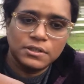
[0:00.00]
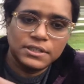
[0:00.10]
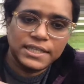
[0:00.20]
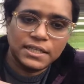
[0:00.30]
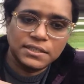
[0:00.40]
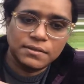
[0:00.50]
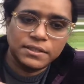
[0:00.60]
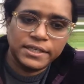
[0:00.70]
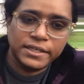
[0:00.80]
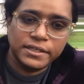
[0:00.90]
Delta,
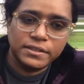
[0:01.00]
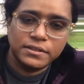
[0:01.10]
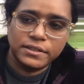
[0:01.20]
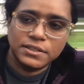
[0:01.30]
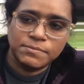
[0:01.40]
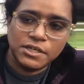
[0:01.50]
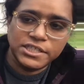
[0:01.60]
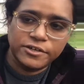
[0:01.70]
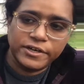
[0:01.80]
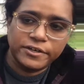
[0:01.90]
the smart
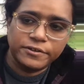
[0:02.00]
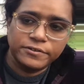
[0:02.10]
generator.